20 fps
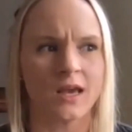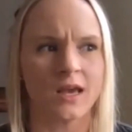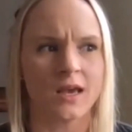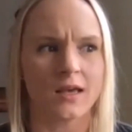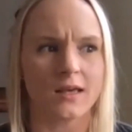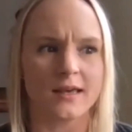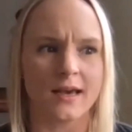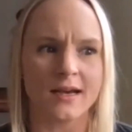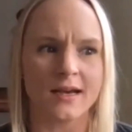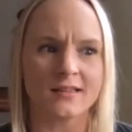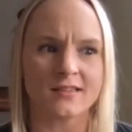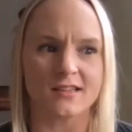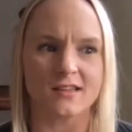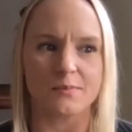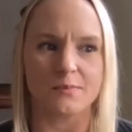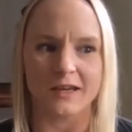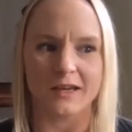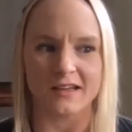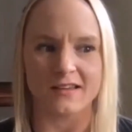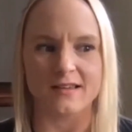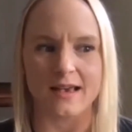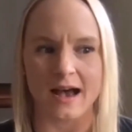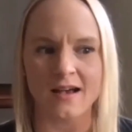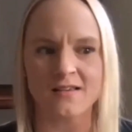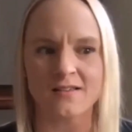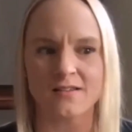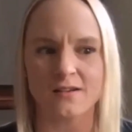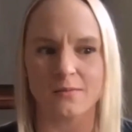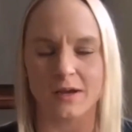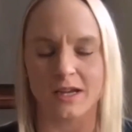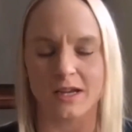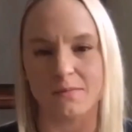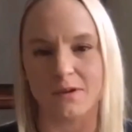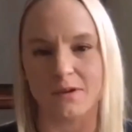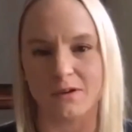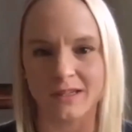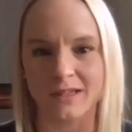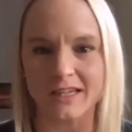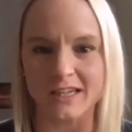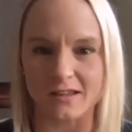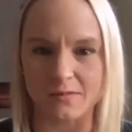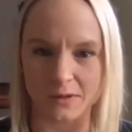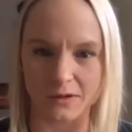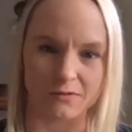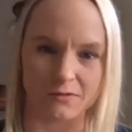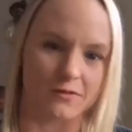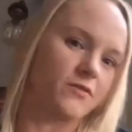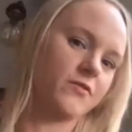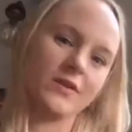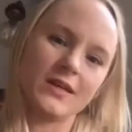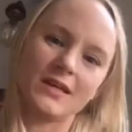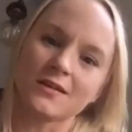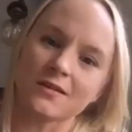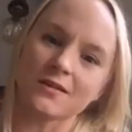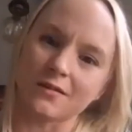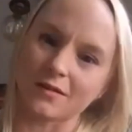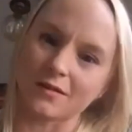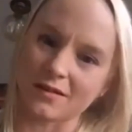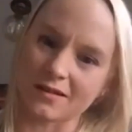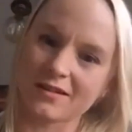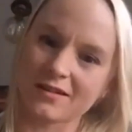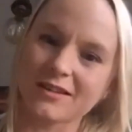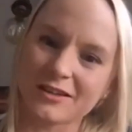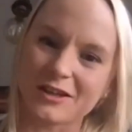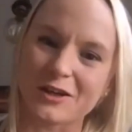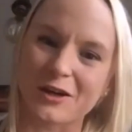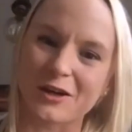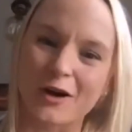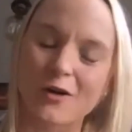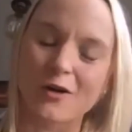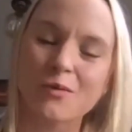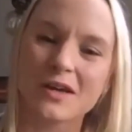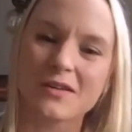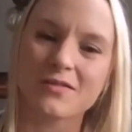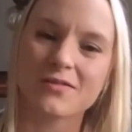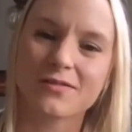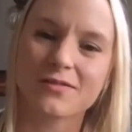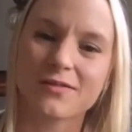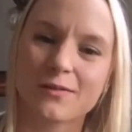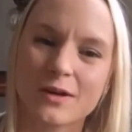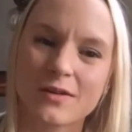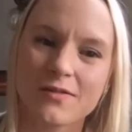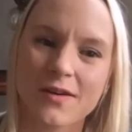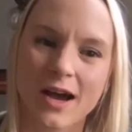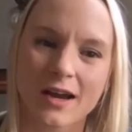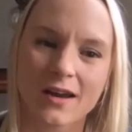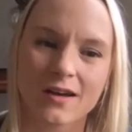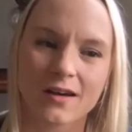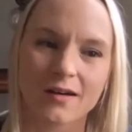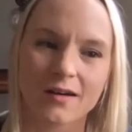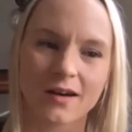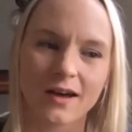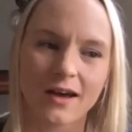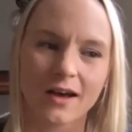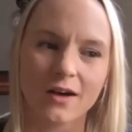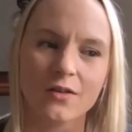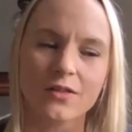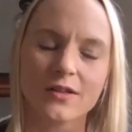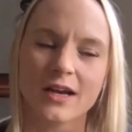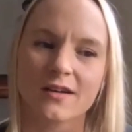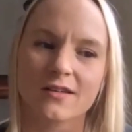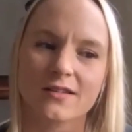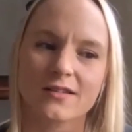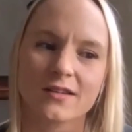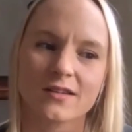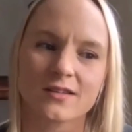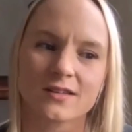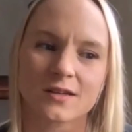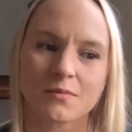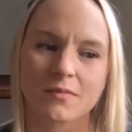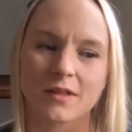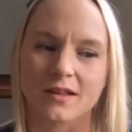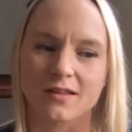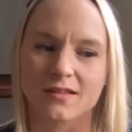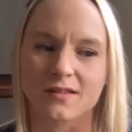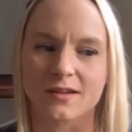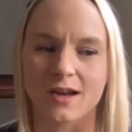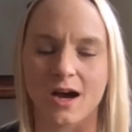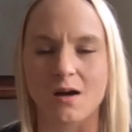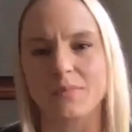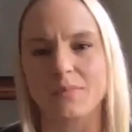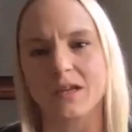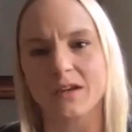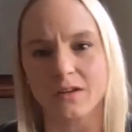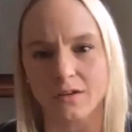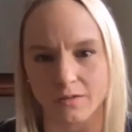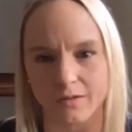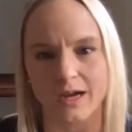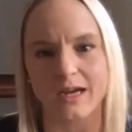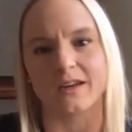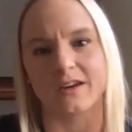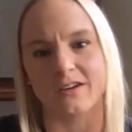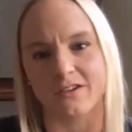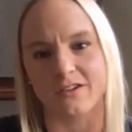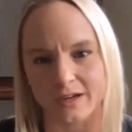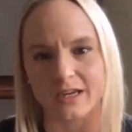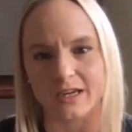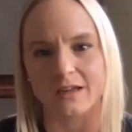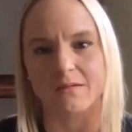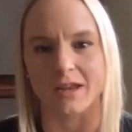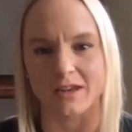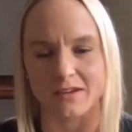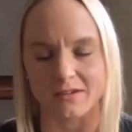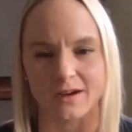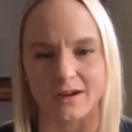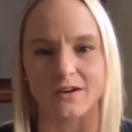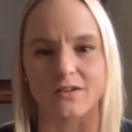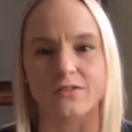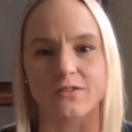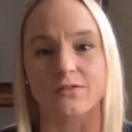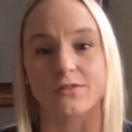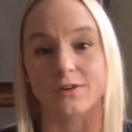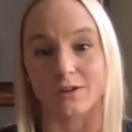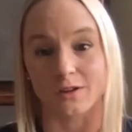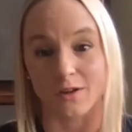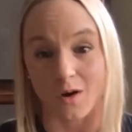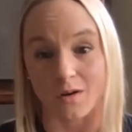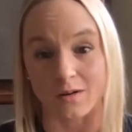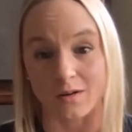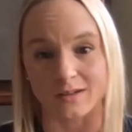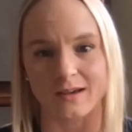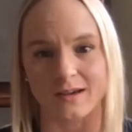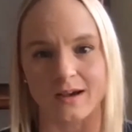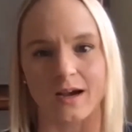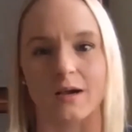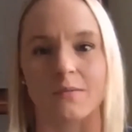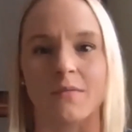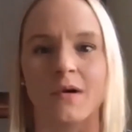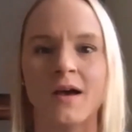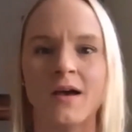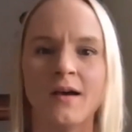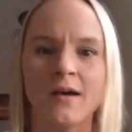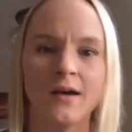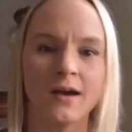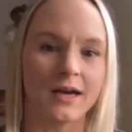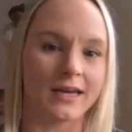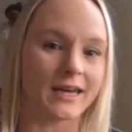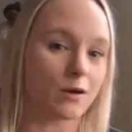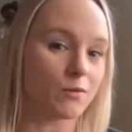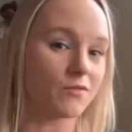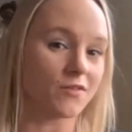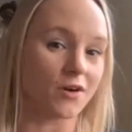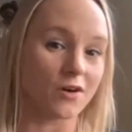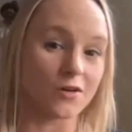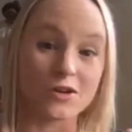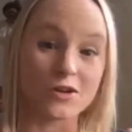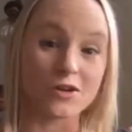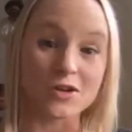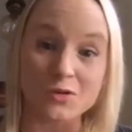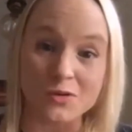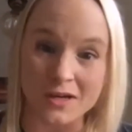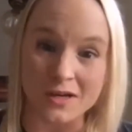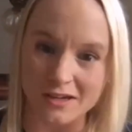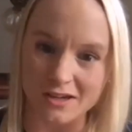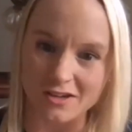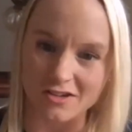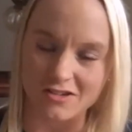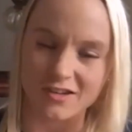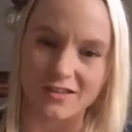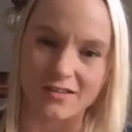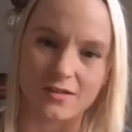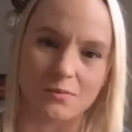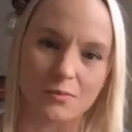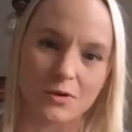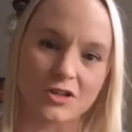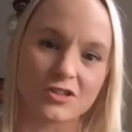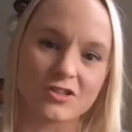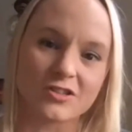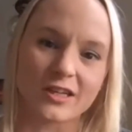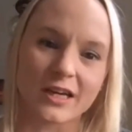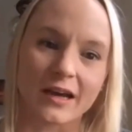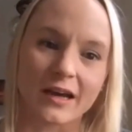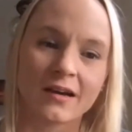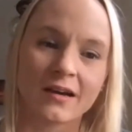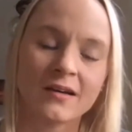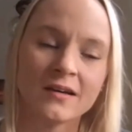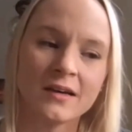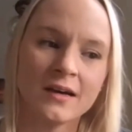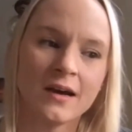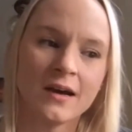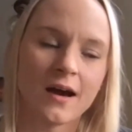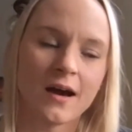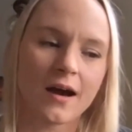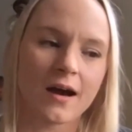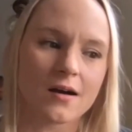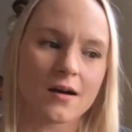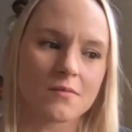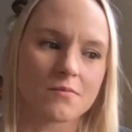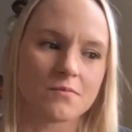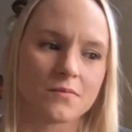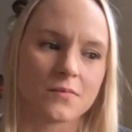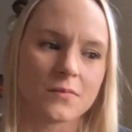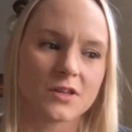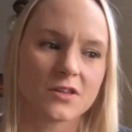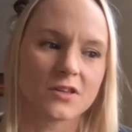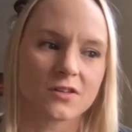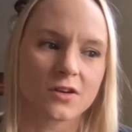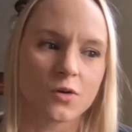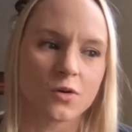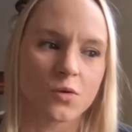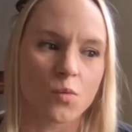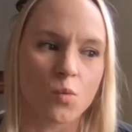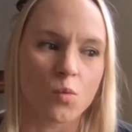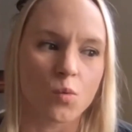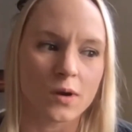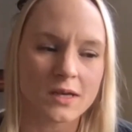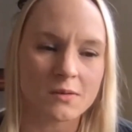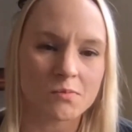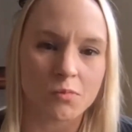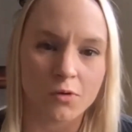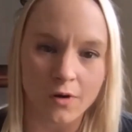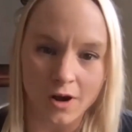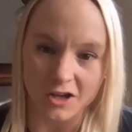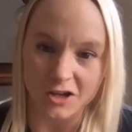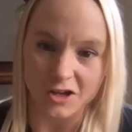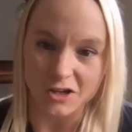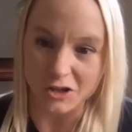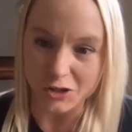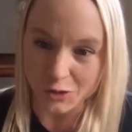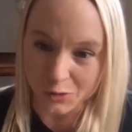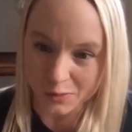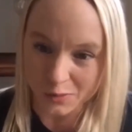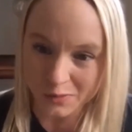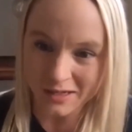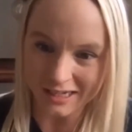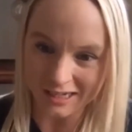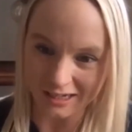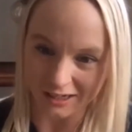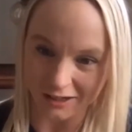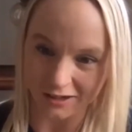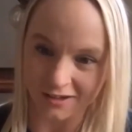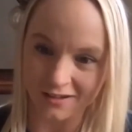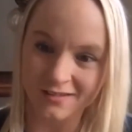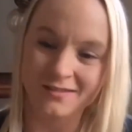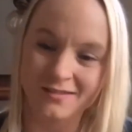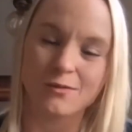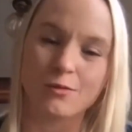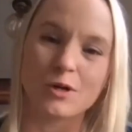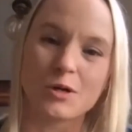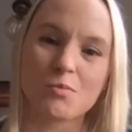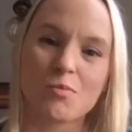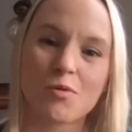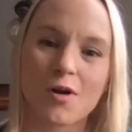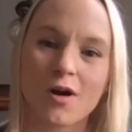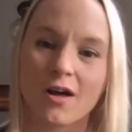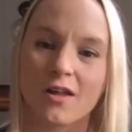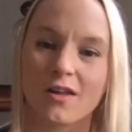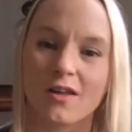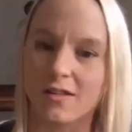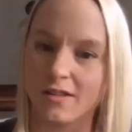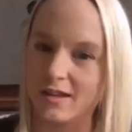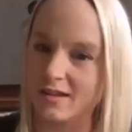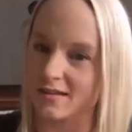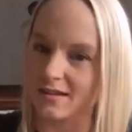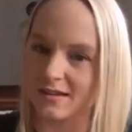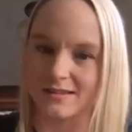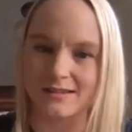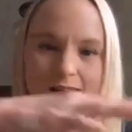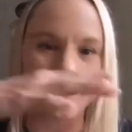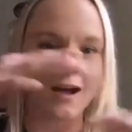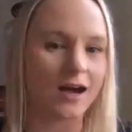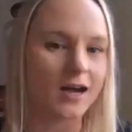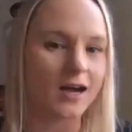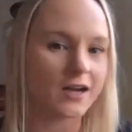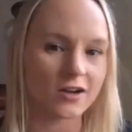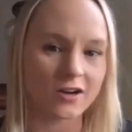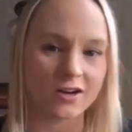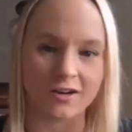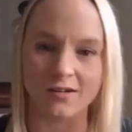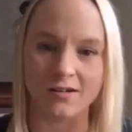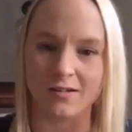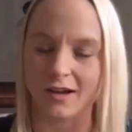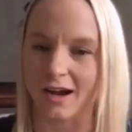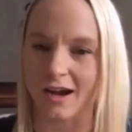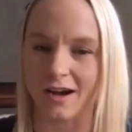yes, it's been exacerbated, but really it's been revealed. We've had a healthcare system that's not been great at treating mental health for a long time. Now we've got new conditions emerging. So we brought you here. We brought this entire